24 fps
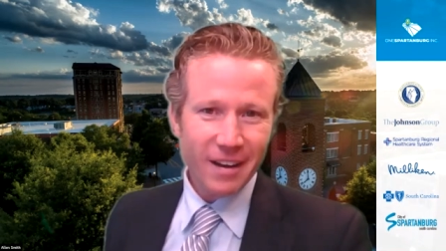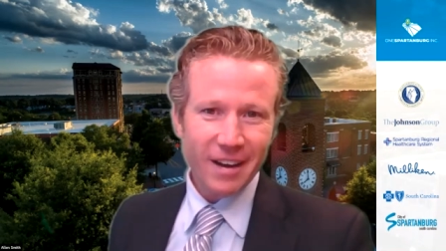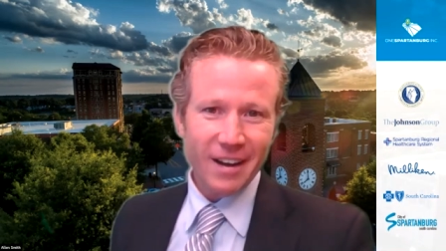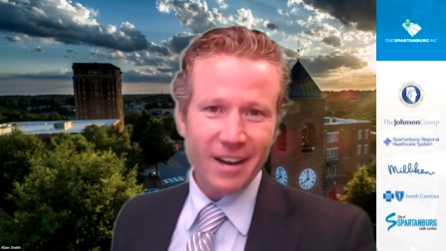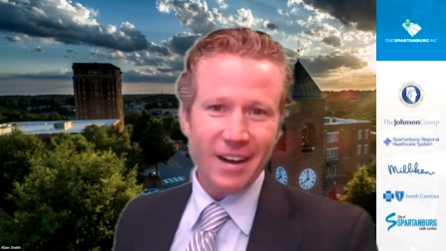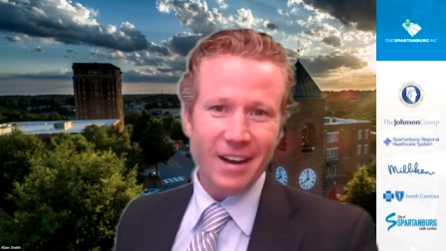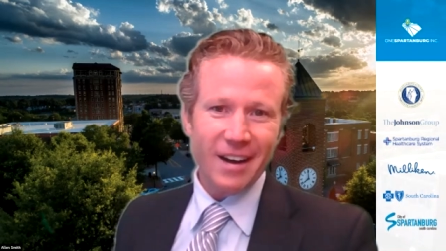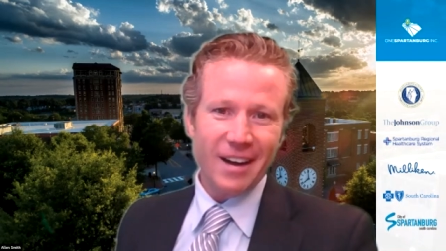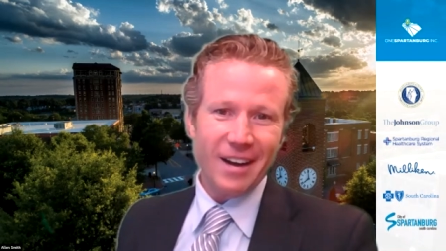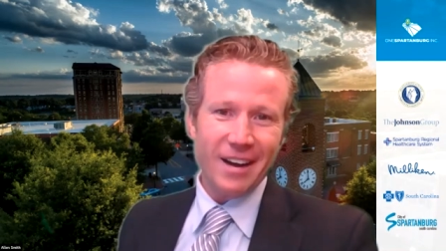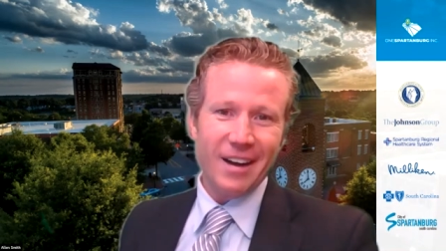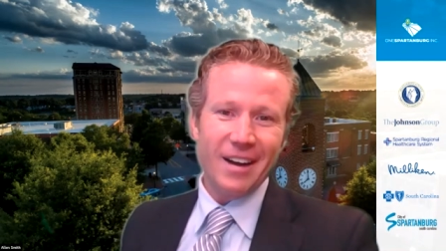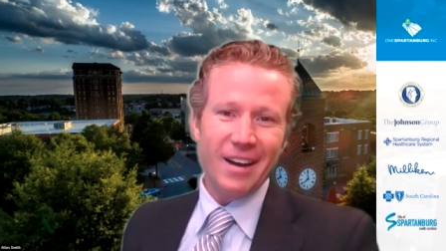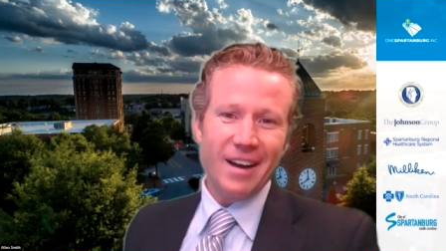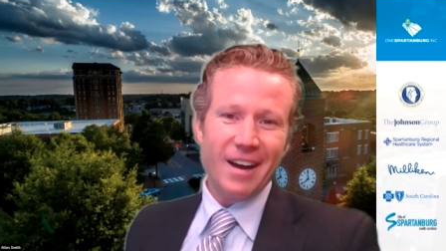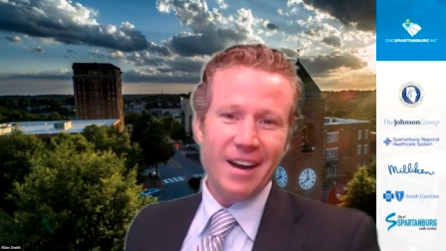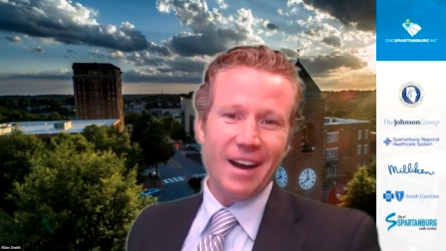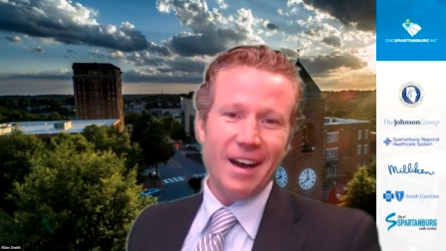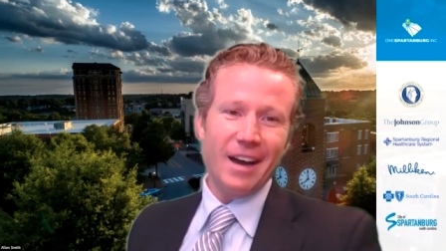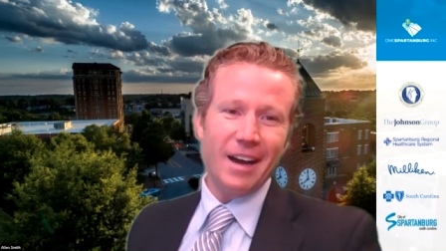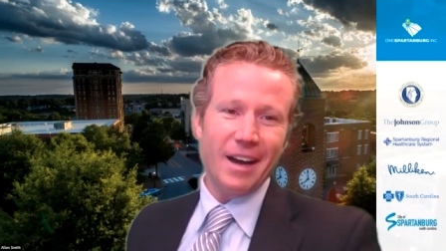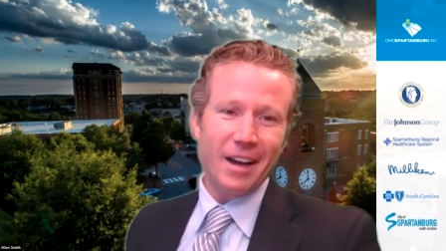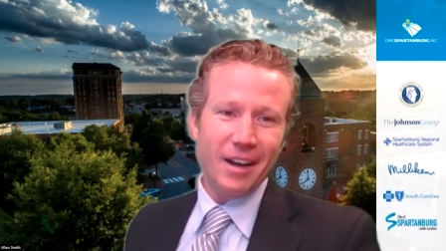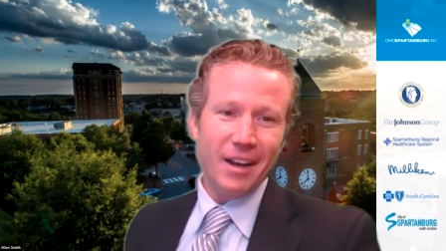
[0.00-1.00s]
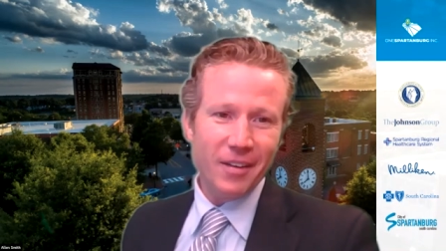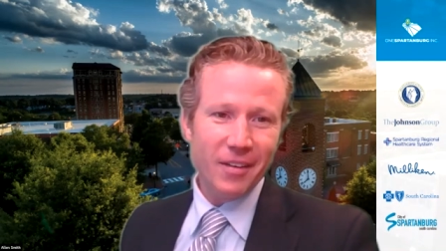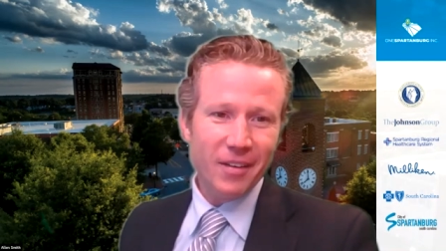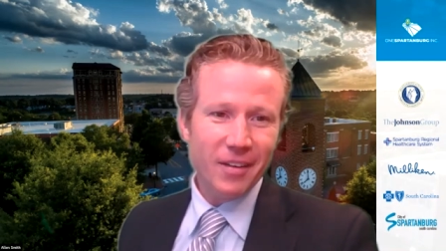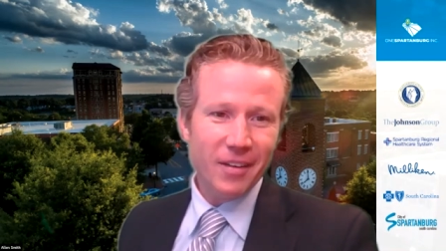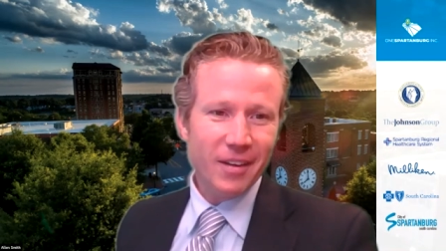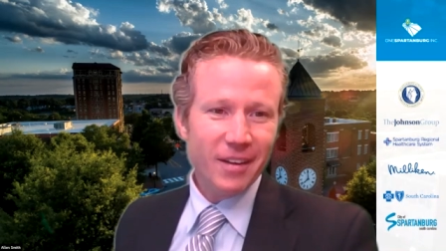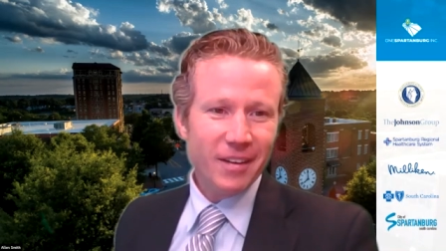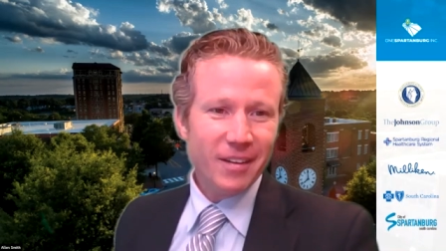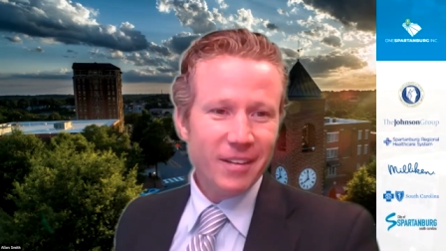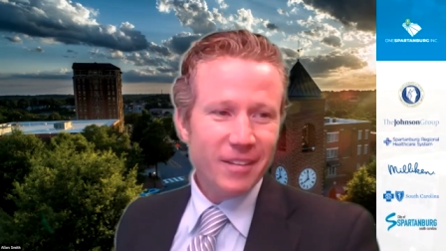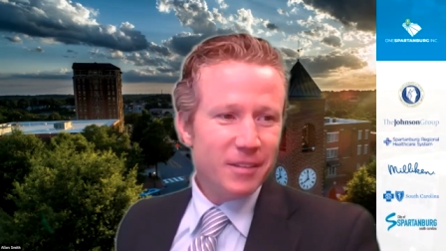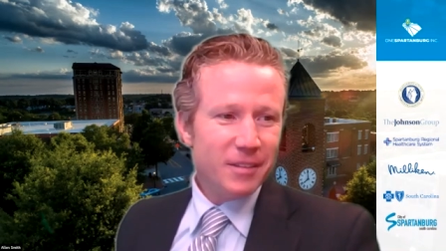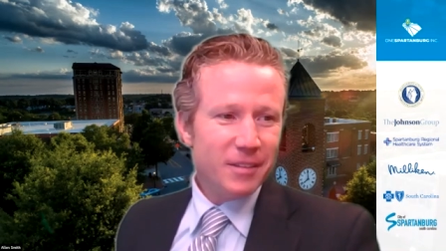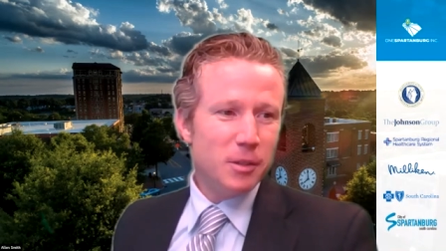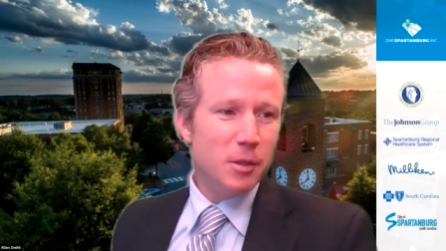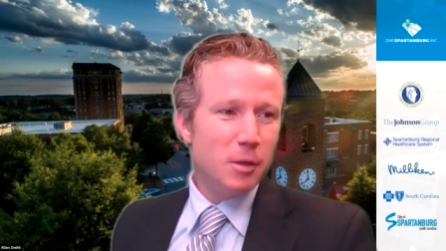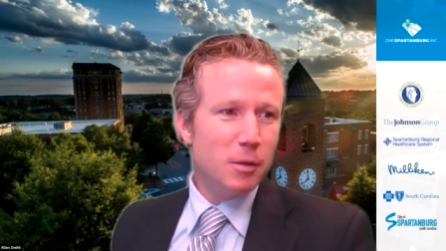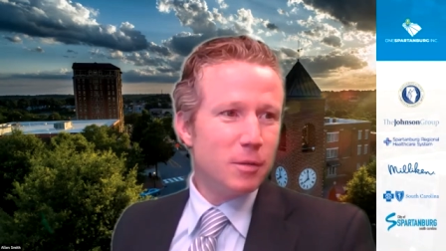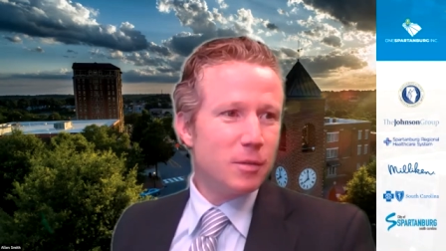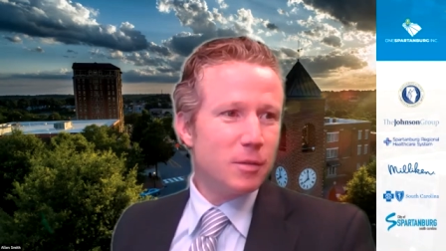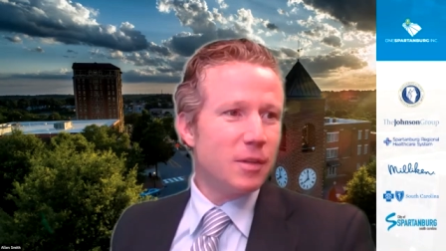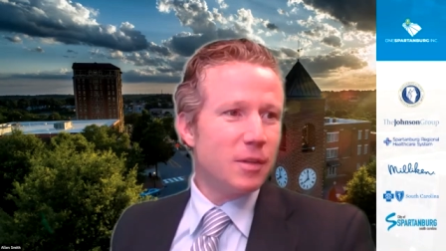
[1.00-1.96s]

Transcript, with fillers: Uh, I use